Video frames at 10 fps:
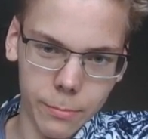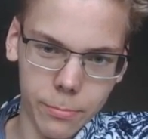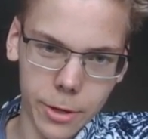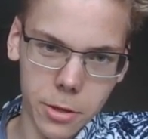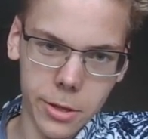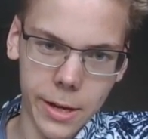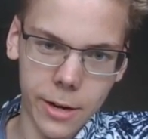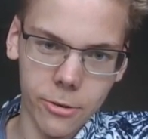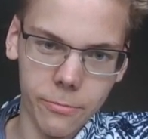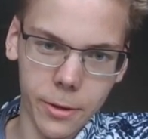press the
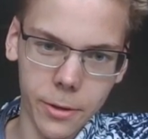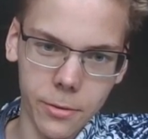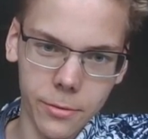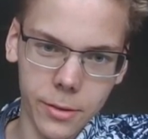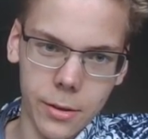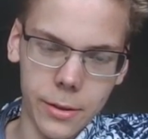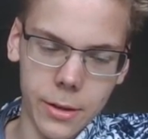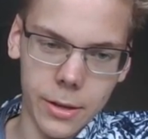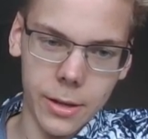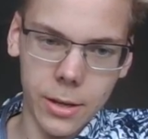arrow button.
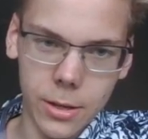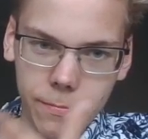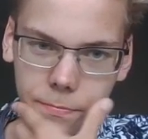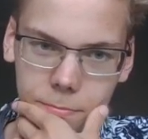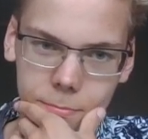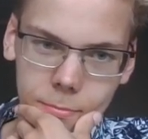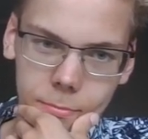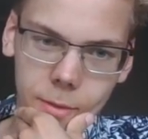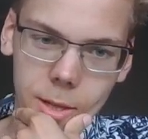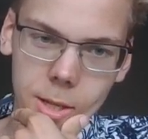
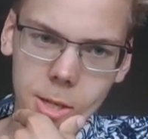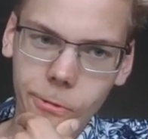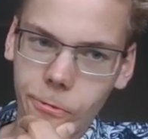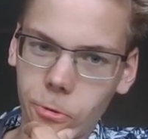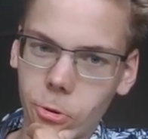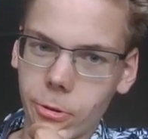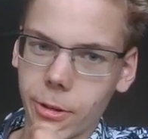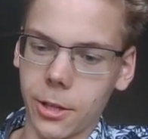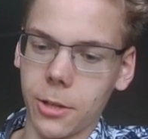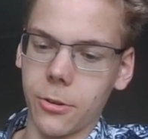King e4
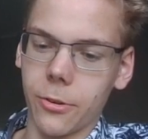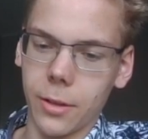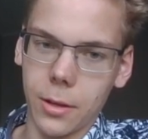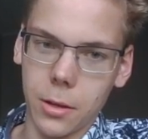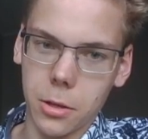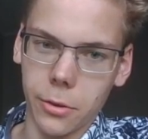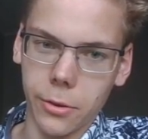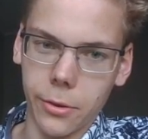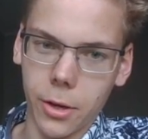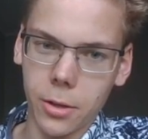here is
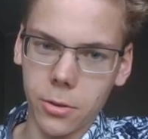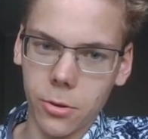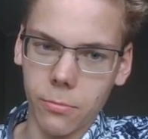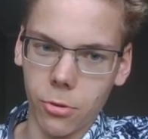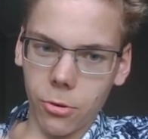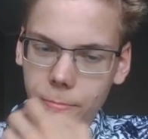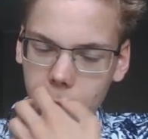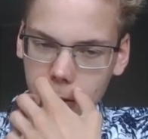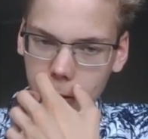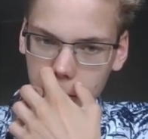not good move
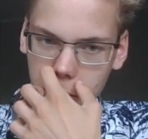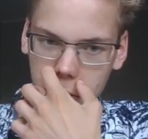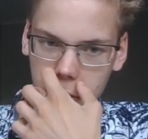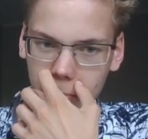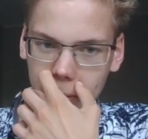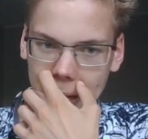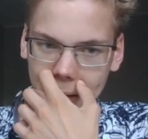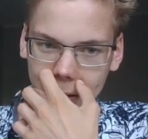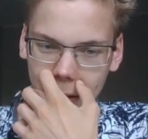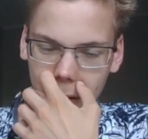because
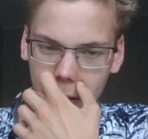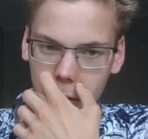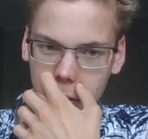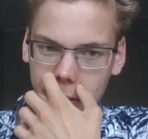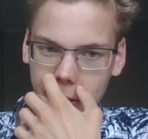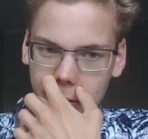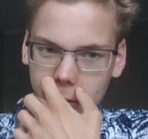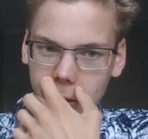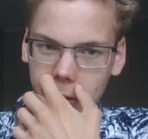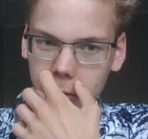black is
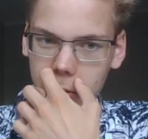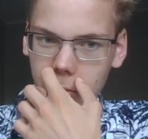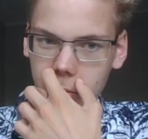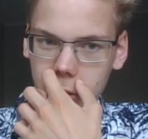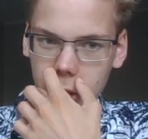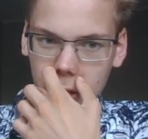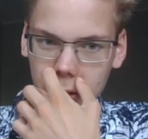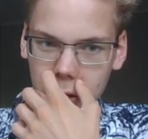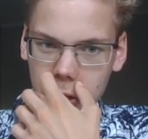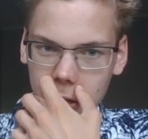calculating
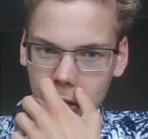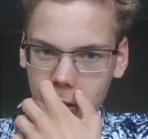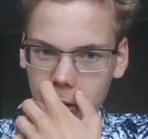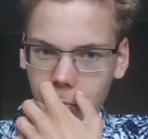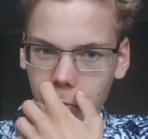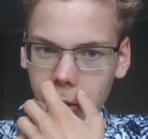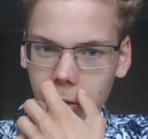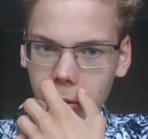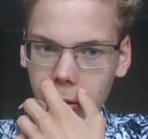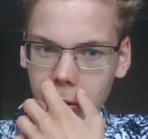checks and can
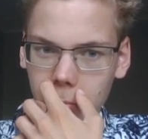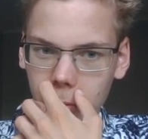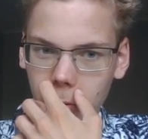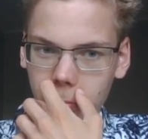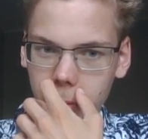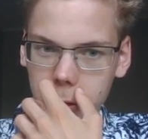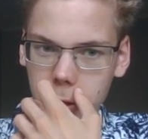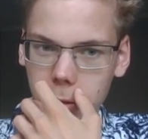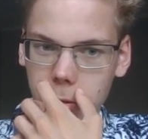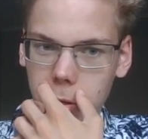win both
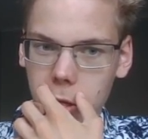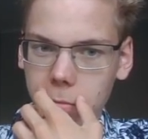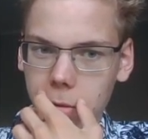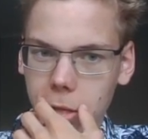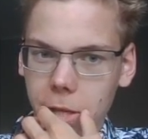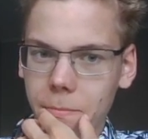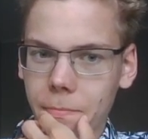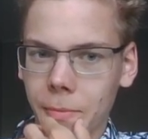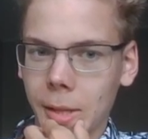pieces at the same time.